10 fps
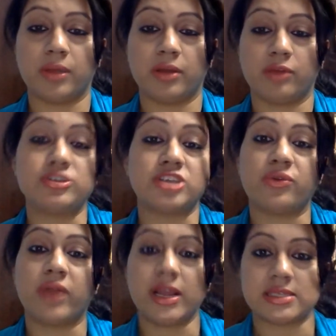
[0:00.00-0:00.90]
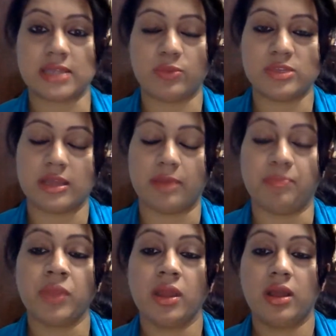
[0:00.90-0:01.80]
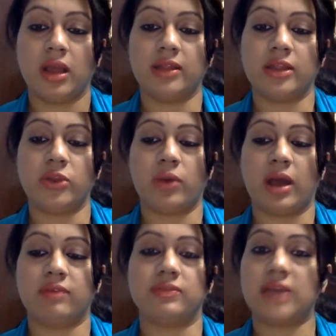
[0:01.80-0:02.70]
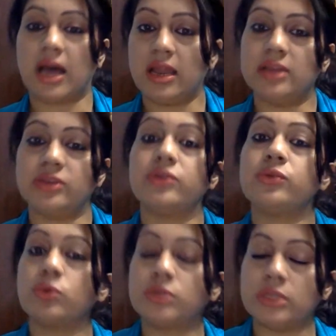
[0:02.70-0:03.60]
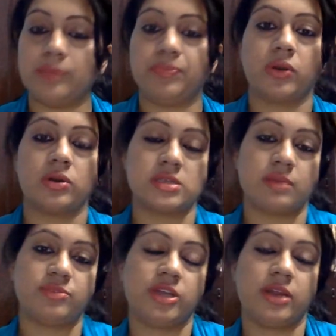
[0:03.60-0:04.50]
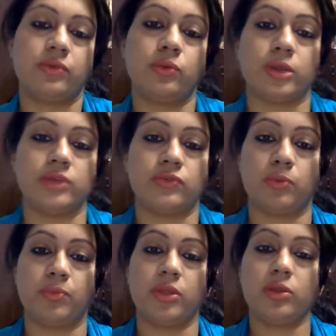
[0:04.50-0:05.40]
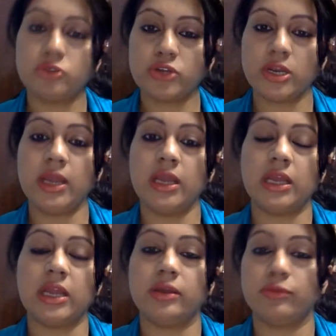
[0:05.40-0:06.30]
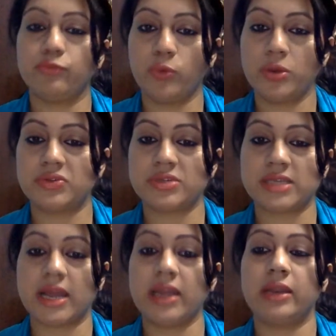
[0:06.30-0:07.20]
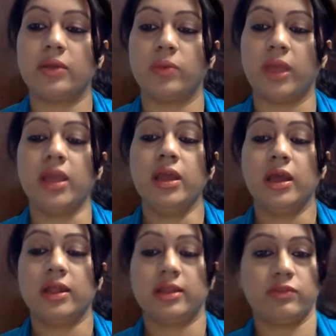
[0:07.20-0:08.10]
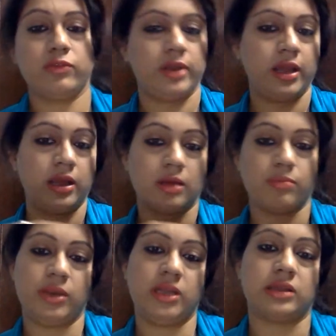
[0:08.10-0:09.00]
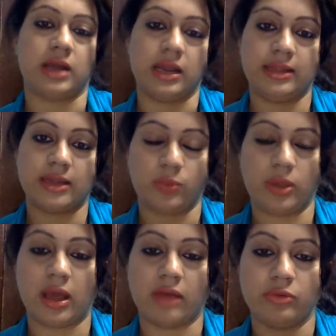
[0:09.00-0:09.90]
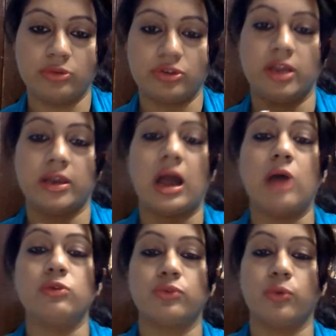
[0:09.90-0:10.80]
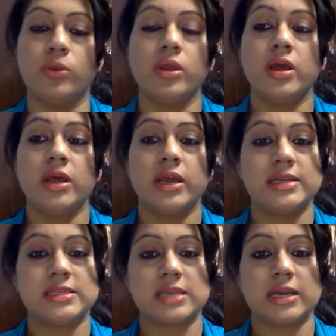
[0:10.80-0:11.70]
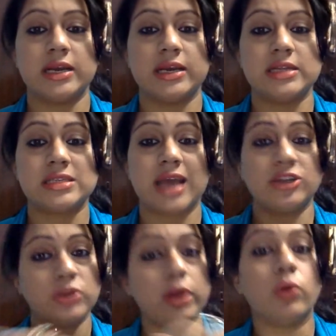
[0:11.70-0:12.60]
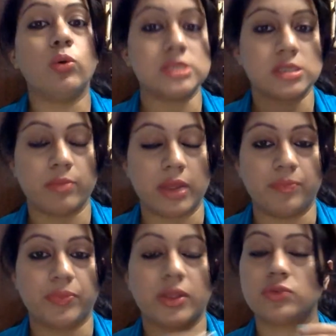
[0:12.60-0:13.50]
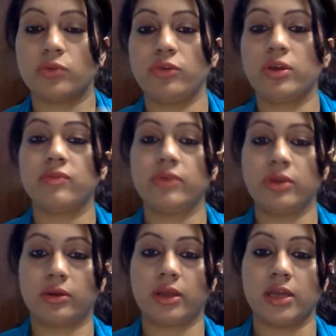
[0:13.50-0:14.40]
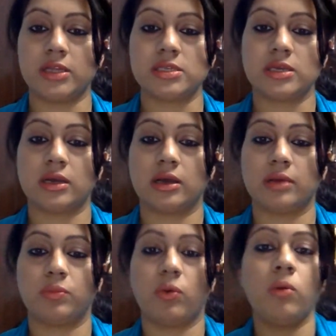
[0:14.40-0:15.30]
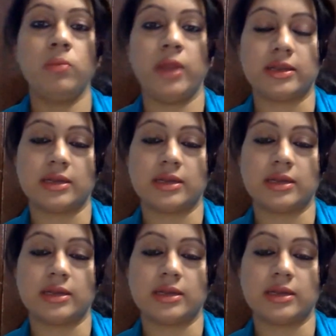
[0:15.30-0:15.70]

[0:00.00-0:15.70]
fish and rice that we say, and then you have dal and roti, or sabji and roti. So usually Indian food is designed in a way that if you take a complete thali that we have usually in a household, it's actually a wholesome meal. So if you're giving your kids omelette,